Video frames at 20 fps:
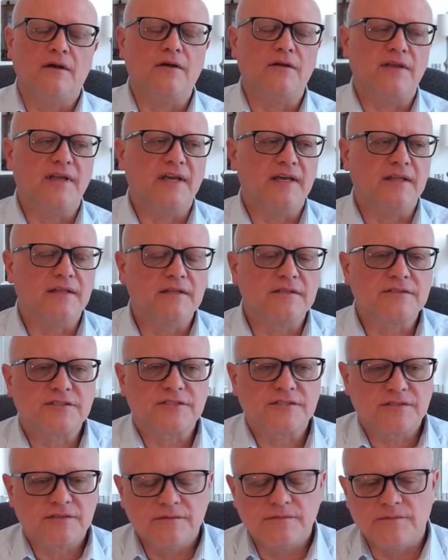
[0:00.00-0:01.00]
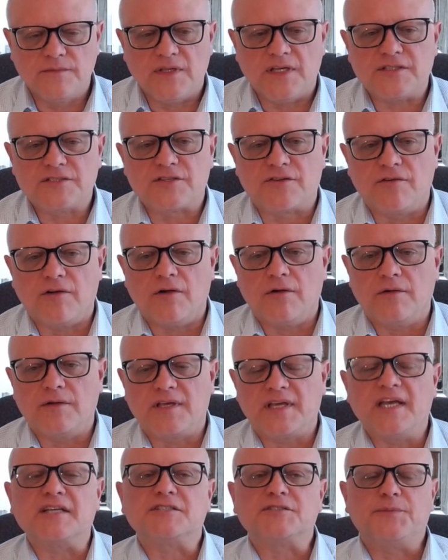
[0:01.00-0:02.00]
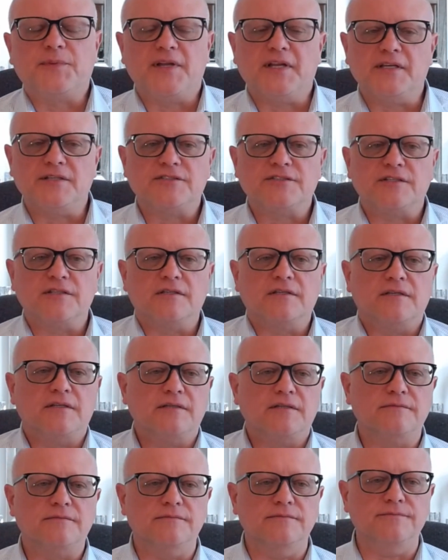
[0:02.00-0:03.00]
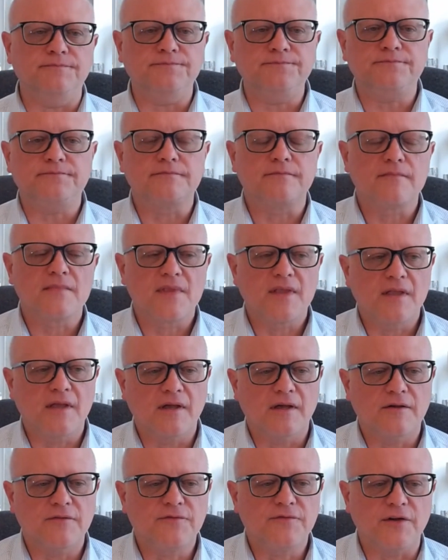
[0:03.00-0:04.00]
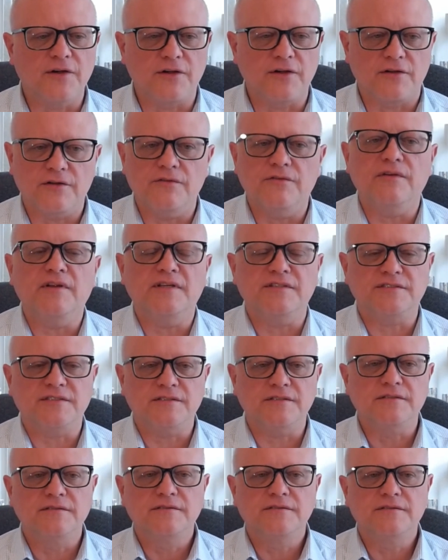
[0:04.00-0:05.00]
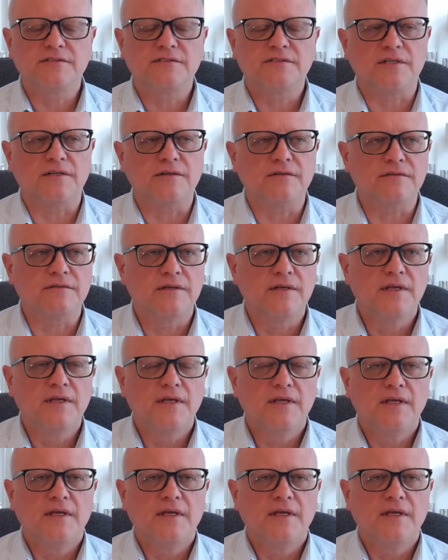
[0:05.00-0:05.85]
Oh yeah, that's growing exponentially for a good reason. So